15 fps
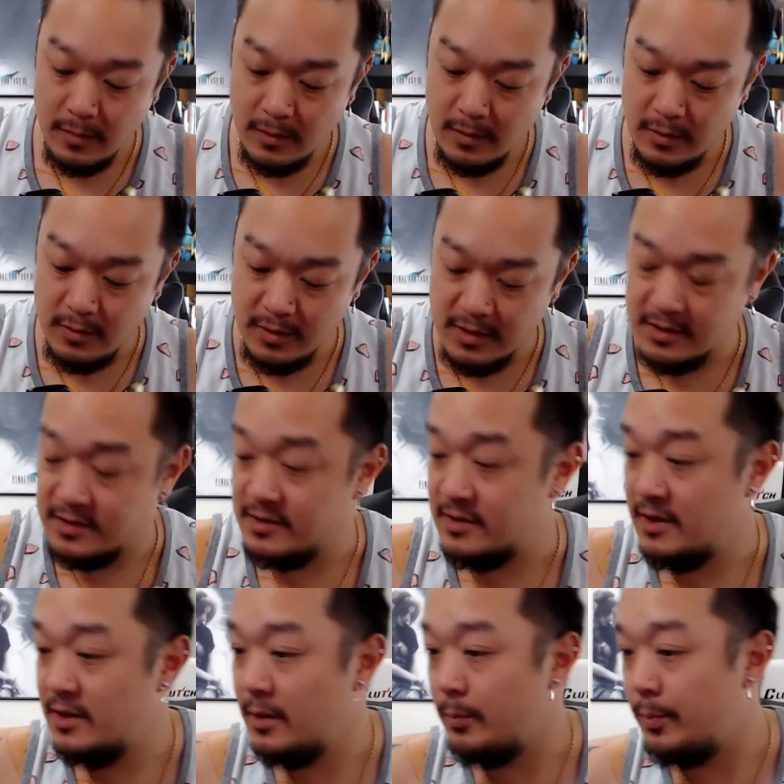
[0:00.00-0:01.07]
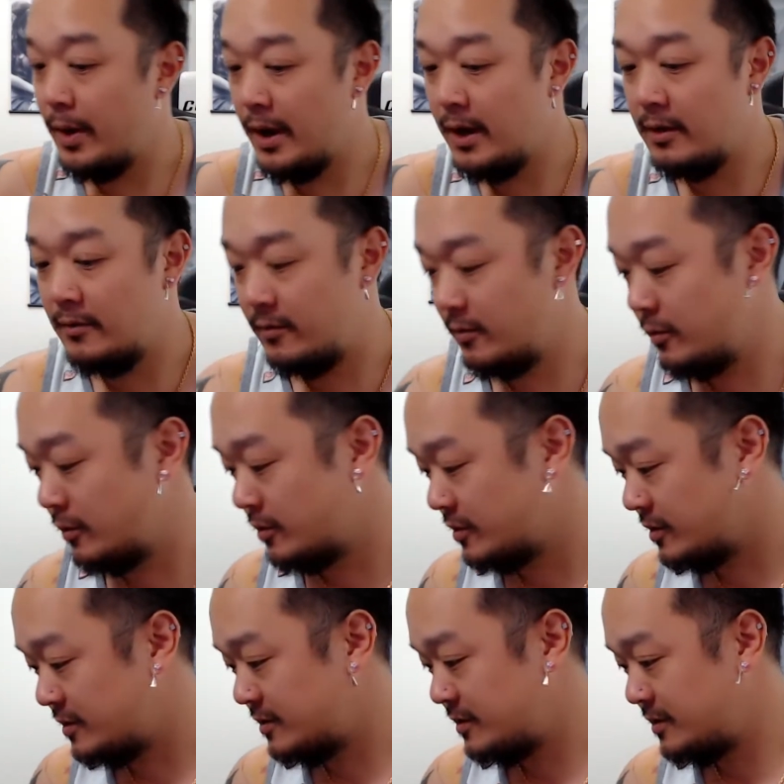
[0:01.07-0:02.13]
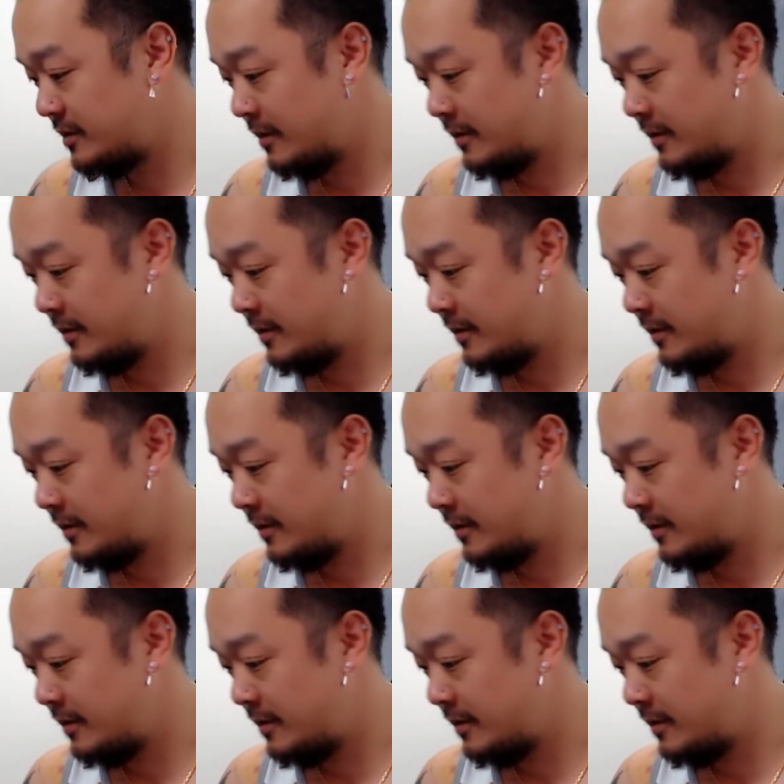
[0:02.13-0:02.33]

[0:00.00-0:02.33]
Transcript: You can see the peg too, it's just.